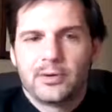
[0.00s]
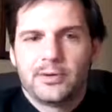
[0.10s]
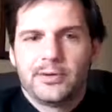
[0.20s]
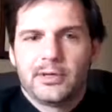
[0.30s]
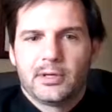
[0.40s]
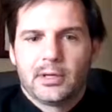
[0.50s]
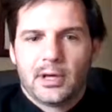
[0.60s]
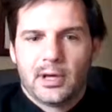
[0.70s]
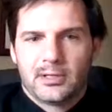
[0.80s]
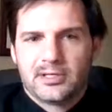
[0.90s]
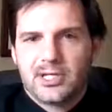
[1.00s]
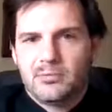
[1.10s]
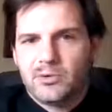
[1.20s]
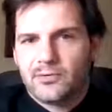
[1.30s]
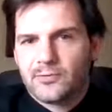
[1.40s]
to
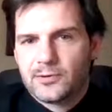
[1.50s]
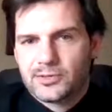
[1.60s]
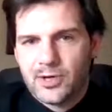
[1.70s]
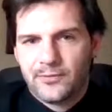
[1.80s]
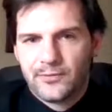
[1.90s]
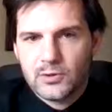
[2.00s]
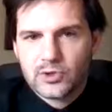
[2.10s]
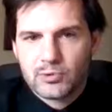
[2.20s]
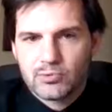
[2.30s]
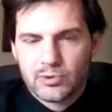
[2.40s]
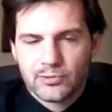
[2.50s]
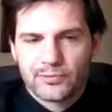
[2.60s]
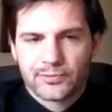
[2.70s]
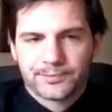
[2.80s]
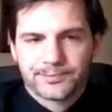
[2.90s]
keep yourself future proof